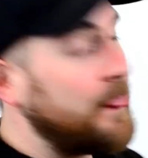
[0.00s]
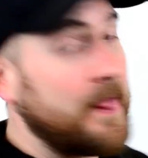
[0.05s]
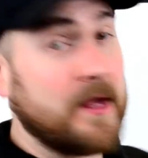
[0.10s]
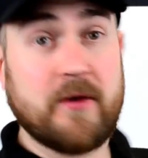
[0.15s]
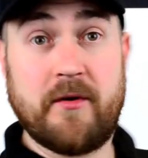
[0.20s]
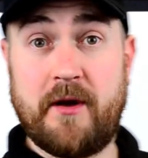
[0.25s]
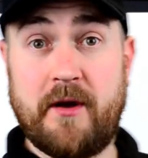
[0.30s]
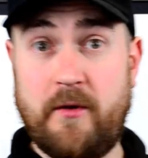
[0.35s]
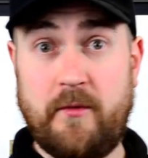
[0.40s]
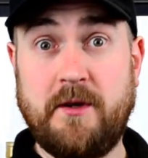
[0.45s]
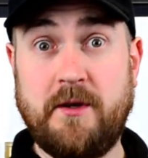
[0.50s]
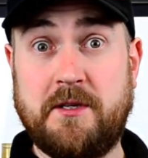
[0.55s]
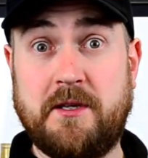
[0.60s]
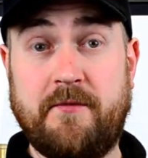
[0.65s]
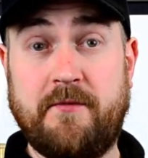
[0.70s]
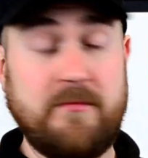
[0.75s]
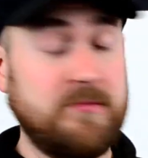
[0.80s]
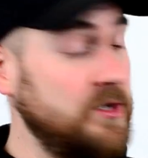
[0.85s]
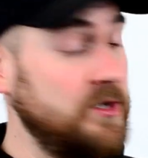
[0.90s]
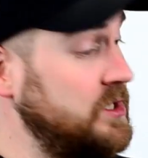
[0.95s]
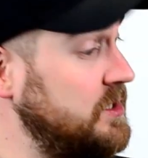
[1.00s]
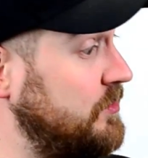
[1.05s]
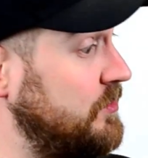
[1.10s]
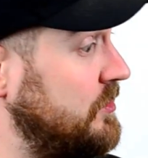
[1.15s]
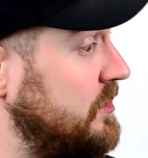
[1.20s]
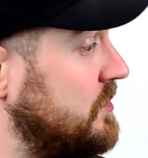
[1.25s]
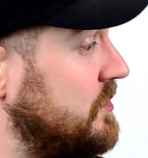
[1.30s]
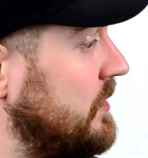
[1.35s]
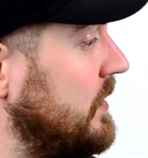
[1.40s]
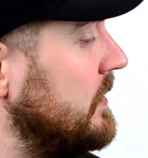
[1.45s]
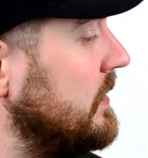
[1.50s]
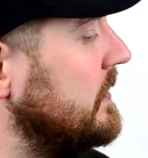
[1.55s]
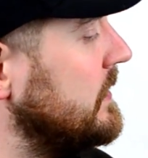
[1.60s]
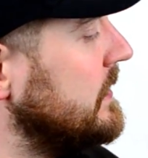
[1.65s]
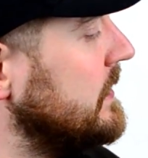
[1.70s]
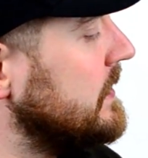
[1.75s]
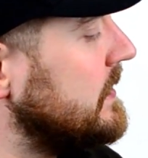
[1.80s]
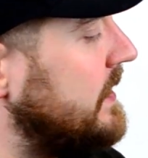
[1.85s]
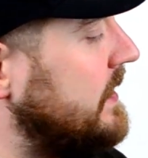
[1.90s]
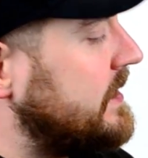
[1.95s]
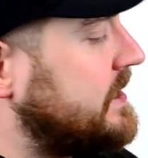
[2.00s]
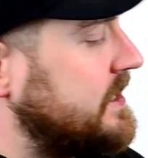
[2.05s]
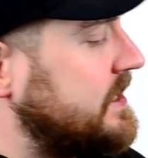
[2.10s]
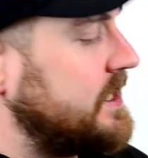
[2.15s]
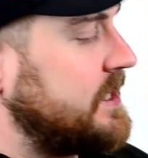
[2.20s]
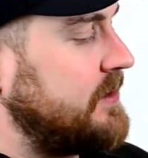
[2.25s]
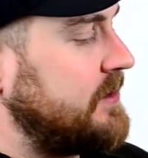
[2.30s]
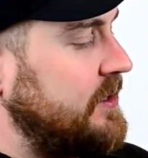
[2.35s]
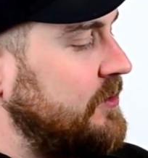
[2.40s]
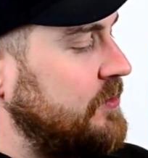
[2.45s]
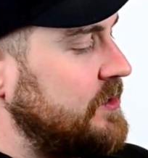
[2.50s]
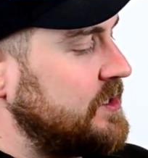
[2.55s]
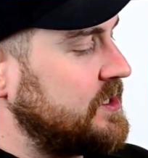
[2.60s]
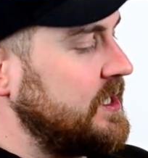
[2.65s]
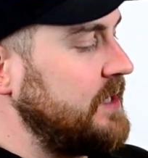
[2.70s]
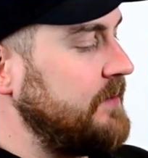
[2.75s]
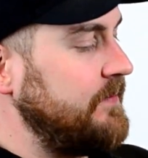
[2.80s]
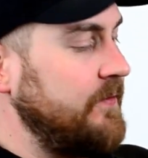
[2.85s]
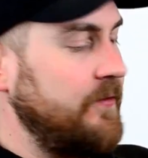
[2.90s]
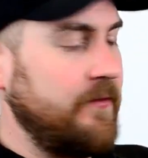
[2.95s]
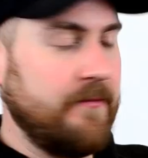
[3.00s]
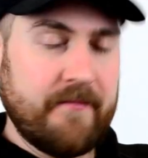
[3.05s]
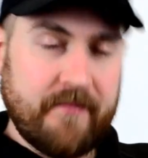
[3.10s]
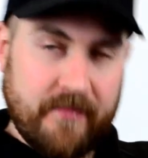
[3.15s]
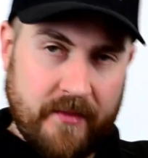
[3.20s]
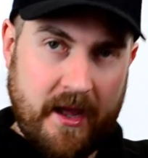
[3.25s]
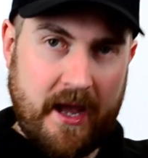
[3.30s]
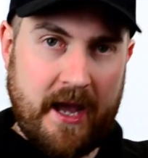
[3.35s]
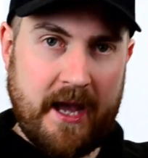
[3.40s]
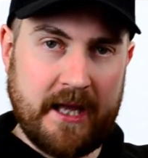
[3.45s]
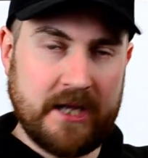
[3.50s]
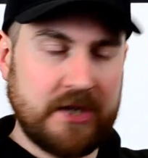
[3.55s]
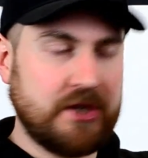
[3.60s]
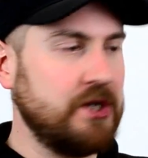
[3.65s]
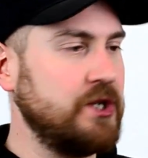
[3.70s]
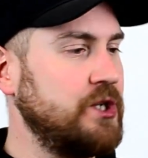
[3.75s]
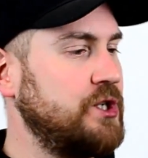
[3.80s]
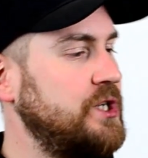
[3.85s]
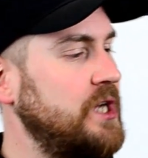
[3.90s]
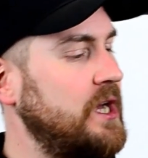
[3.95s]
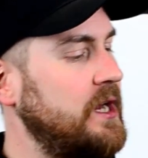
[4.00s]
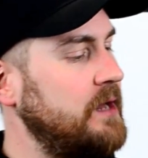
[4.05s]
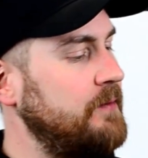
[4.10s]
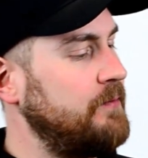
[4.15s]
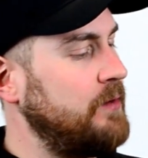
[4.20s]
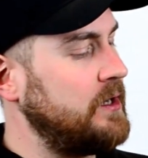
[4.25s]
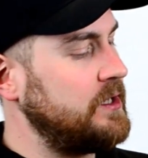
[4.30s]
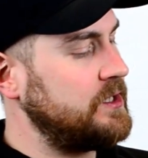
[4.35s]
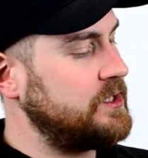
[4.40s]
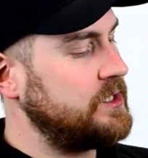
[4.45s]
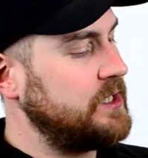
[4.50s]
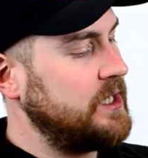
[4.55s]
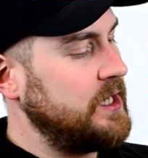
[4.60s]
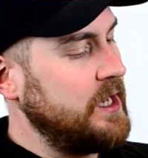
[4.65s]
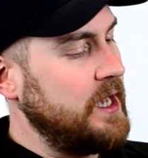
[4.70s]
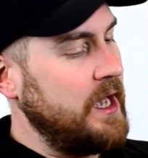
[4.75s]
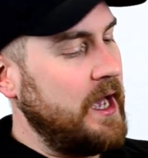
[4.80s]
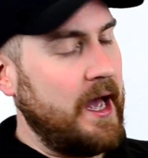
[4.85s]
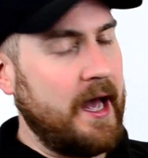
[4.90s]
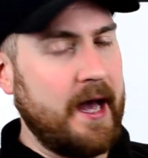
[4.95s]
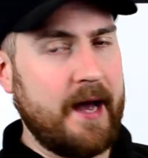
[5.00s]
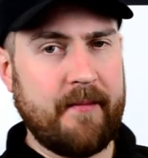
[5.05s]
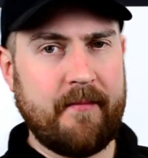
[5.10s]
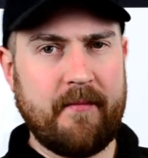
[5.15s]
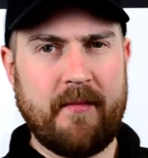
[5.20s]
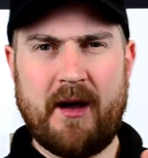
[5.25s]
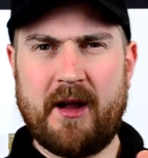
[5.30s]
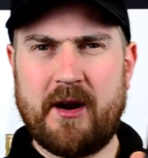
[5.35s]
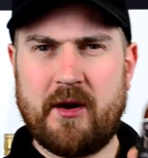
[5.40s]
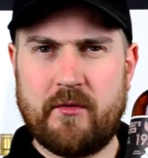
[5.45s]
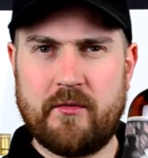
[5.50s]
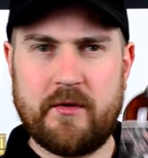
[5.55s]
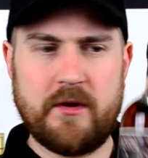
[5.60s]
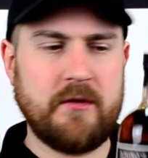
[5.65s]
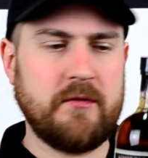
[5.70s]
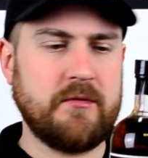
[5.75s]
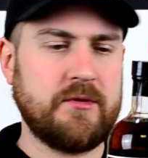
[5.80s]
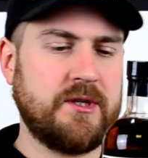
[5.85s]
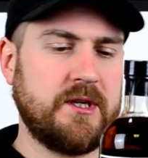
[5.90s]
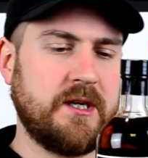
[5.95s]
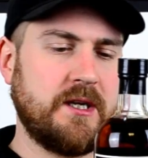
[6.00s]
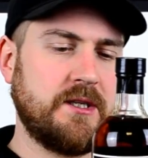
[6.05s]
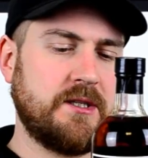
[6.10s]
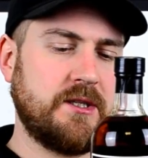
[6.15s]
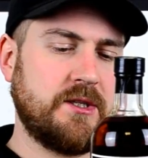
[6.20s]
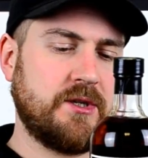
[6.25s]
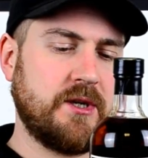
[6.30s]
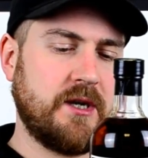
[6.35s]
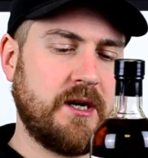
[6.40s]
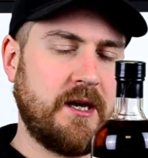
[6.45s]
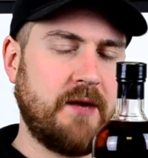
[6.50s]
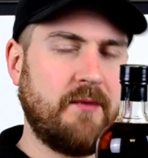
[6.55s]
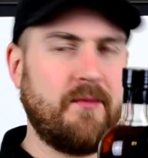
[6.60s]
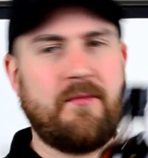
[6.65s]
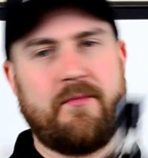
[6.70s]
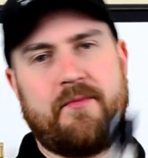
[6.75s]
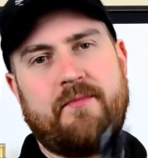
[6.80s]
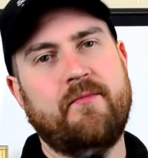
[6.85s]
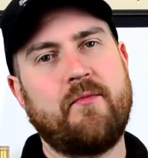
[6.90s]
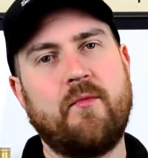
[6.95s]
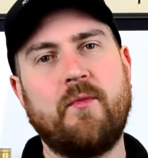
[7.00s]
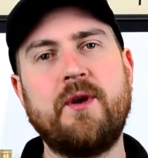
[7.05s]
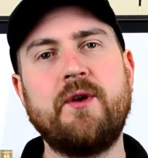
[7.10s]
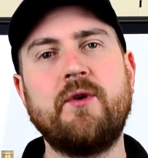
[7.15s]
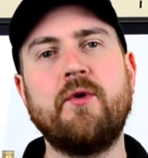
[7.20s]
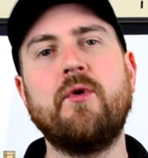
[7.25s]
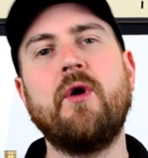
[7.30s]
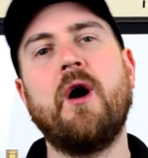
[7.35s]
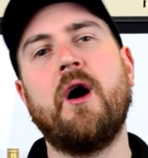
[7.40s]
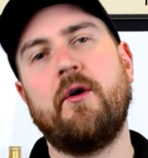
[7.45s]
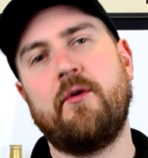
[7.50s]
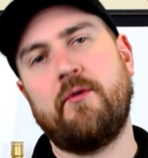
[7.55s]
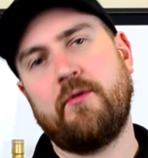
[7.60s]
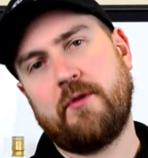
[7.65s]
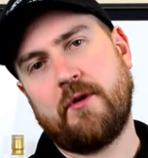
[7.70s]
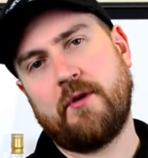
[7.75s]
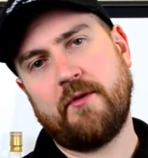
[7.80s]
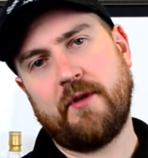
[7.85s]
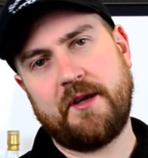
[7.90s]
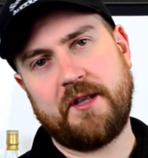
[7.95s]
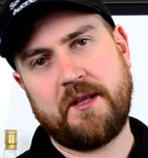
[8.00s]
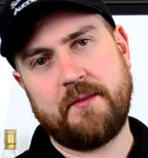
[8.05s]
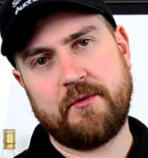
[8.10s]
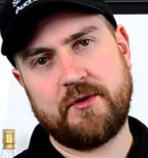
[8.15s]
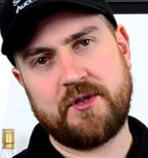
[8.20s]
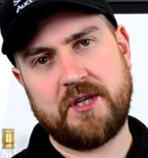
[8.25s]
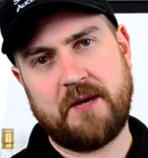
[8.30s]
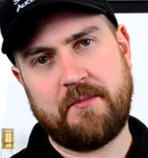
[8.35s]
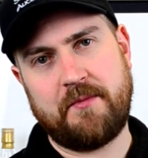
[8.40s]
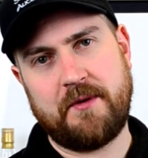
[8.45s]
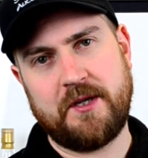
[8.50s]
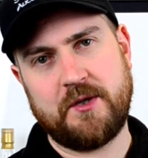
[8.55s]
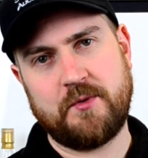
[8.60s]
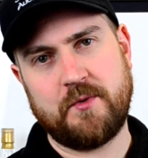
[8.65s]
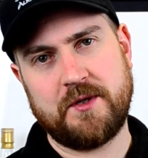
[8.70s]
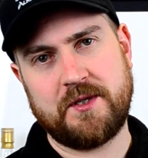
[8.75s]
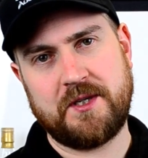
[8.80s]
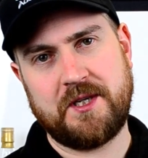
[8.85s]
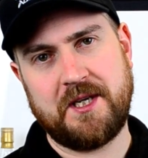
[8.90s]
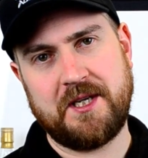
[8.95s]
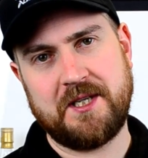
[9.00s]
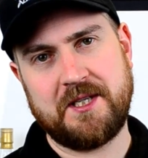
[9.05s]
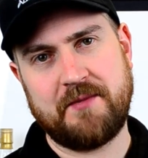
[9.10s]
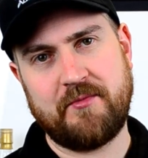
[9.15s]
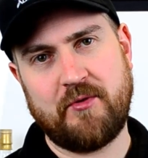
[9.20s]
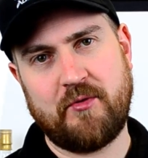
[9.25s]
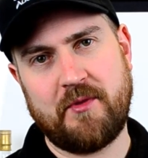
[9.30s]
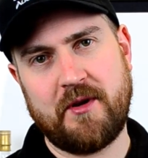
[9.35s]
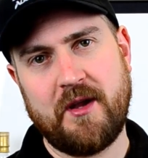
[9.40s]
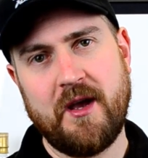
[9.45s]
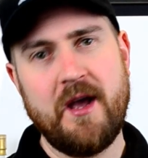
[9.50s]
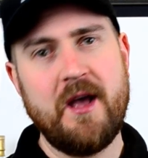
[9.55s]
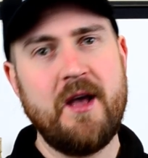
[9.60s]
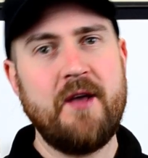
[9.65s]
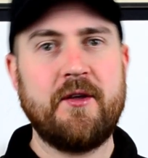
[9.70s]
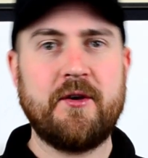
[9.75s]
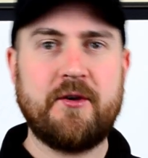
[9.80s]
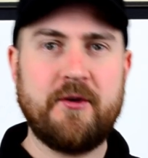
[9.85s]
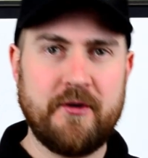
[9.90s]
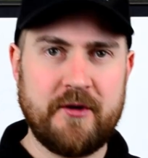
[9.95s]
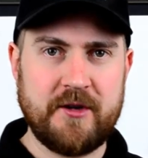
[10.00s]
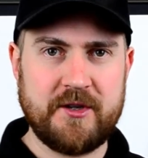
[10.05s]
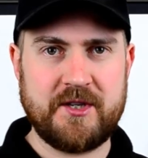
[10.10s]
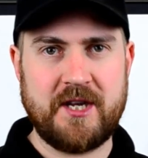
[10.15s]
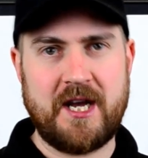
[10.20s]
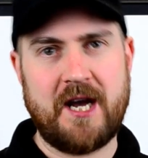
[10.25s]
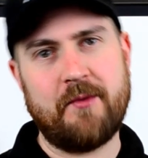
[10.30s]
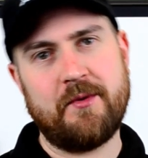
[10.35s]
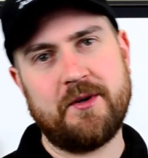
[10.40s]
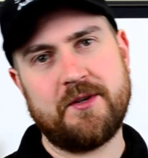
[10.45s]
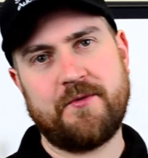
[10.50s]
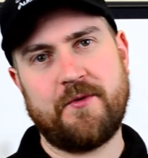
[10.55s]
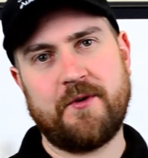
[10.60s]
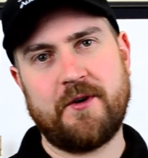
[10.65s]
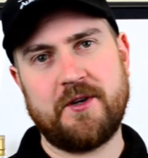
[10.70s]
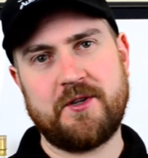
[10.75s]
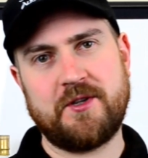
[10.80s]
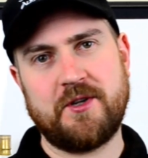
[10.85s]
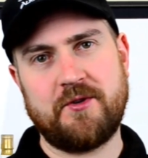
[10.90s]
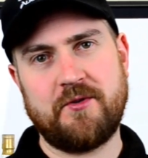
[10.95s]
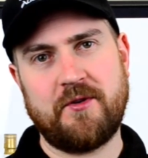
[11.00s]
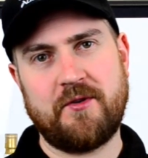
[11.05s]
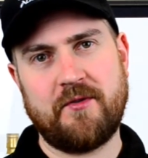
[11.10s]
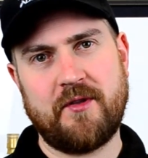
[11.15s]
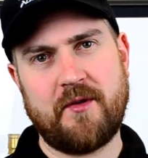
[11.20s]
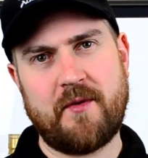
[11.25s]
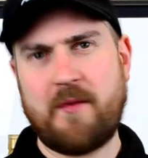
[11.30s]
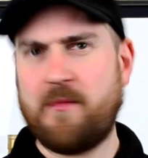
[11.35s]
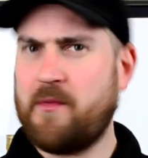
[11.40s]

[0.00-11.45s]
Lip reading: Great whisky from Chichibu as well. This is a grain whisky, Asian sherry butts, and a real chance to try. We know how collectible Japanese whisky is at the moment. The Kurosawas for us are doing really well.